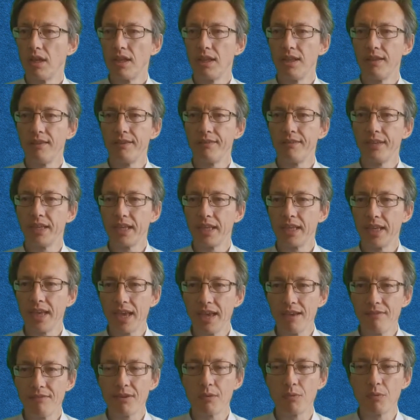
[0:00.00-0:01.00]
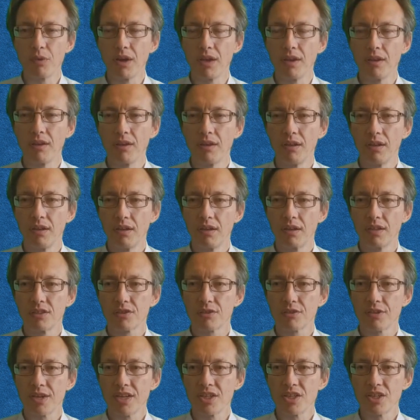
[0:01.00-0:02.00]
leaving everyone
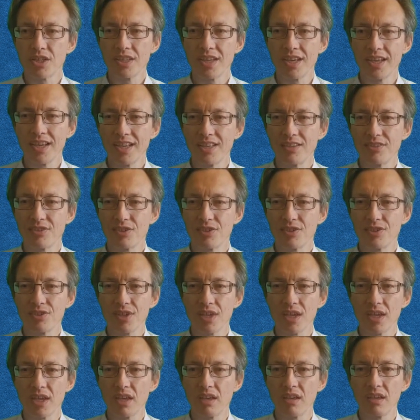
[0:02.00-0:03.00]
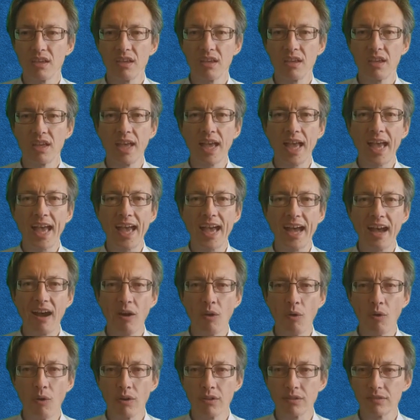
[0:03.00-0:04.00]
scratching their heads and saying,
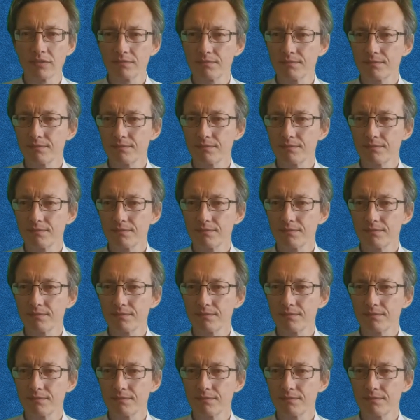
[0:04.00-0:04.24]
how?